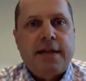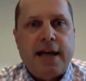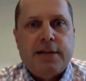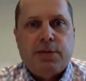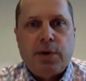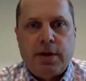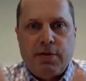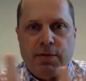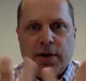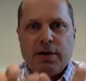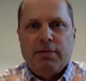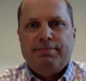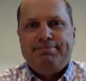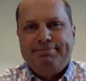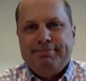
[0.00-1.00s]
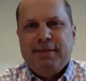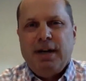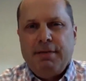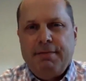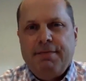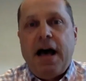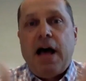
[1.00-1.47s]
That's where the real
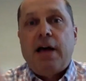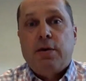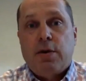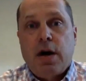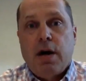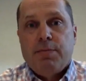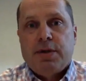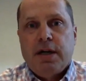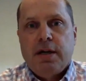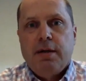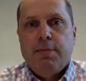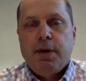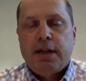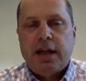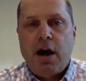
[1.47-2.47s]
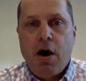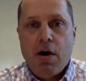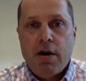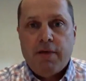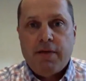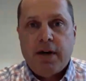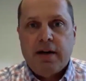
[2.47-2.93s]
value comes in. But at the
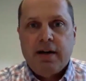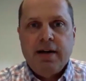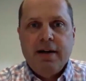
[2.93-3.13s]
heart of it,